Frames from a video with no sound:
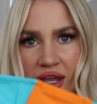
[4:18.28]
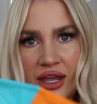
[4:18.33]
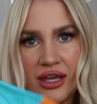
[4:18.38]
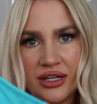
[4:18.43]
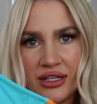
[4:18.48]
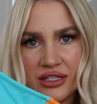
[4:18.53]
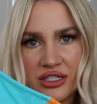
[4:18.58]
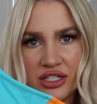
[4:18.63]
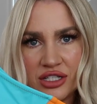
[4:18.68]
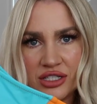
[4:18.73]

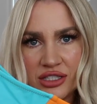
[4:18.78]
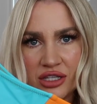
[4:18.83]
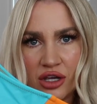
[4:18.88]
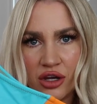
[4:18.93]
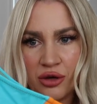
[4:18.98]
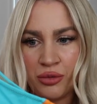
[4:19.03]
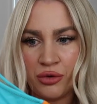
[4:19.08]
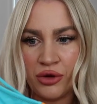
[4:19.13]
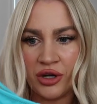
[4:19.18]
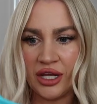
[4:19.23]
and it's just
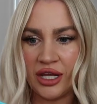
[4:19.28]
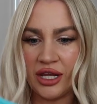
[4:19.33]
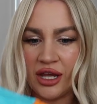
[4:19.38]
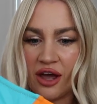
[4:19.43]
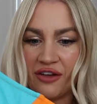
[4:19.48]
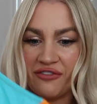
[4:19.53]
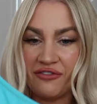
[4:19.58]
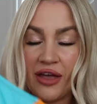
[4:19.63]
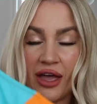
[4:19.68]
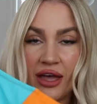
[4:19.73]
so pretty.
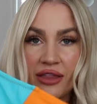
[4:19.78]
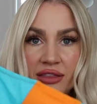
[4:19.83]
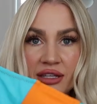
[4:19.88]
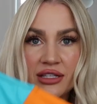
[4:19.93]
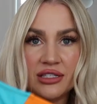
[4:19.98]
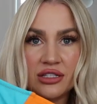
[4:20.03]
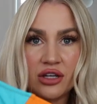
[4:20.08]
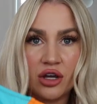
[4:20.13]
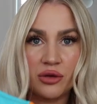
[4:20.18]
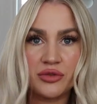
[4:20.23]
I found
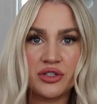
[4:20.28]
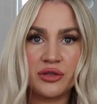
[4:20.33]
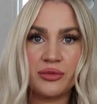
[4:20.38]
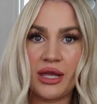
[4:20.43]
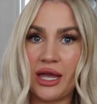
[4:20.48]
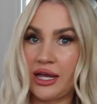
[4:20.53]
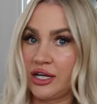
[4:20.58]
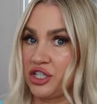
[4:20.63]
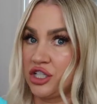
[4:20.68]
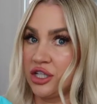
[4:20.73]
this top to
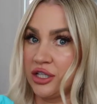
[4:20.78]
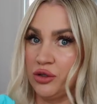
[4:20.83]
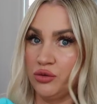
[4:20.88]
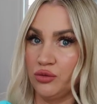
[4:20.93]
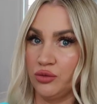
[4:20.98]
be actually